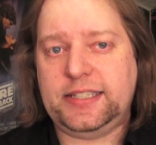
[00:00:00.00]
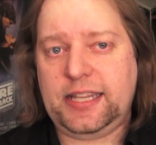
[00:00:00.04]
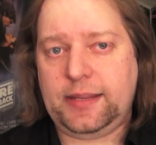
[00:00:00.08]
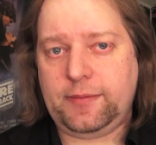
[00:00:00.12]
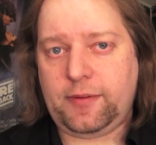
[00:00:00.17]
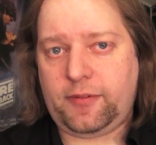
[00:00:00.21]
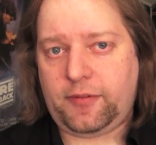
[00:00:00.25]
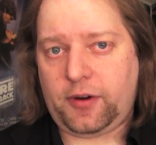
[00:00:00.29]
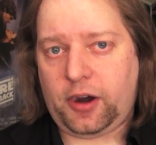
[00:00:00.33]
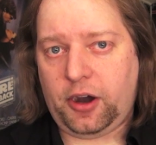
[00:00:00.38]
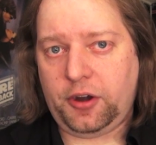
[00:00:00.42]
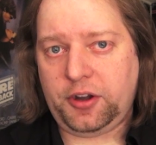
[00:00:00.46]

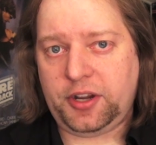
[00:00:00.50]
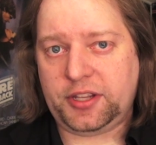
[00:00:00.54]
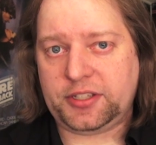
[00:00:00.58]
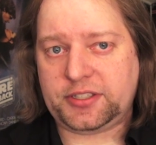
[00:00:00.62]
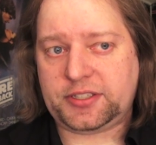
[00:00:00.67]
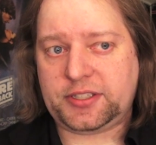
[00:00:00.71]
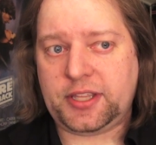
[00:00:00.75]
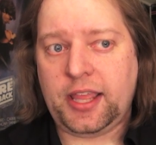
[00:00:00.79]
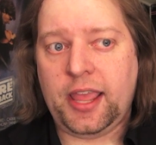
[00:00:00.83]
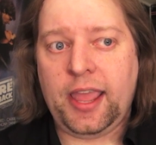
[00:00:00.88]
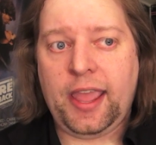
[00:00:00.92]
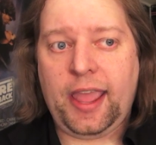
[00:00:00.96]
team of
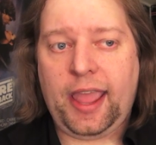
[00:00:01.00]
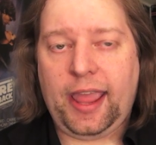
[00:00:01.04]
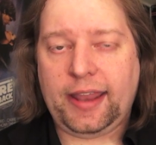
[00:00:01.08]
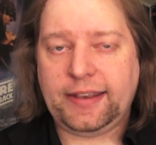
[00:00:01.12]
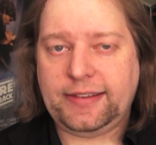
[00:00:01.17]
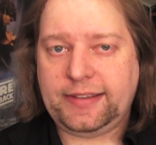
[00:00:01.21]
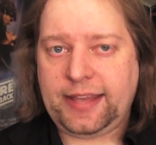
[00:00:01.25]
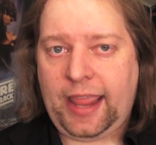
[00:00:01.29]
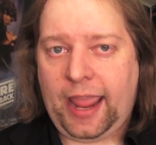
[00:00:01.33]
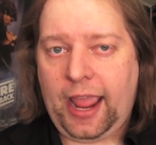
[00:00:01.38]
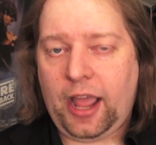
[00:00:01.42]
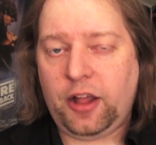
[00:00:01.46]
artists
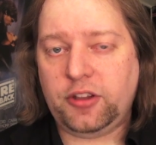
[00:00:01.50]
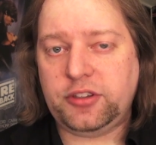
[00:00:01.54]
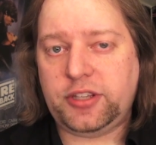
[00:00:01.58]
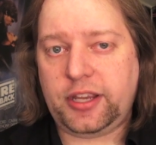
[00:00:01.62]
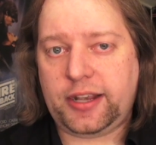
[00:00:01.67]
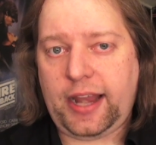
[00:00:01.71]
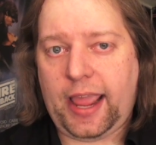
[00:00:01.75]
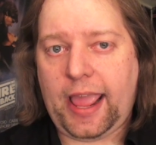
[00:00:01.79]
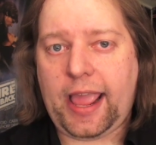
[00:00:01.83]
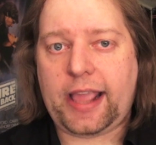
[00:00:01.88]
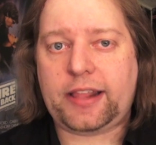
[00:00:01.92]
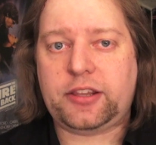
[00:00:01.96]
and
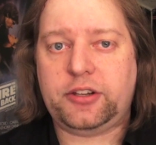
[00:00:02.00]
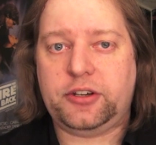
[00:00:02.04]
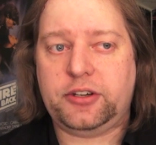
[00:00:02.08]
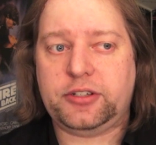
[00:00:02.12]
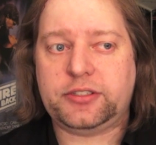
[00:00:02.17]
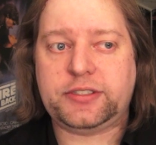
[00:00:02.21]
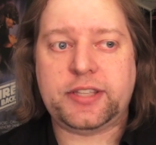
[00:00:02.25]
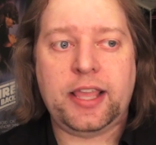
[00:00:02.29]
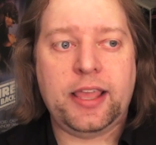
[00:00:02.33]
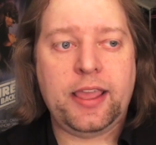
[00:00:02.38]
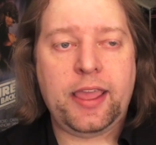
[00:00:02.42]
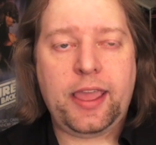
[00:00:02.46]
talented
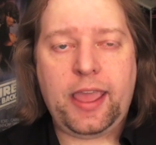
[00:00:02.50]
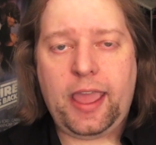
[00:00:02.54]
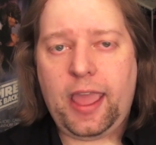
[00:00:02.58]
actors.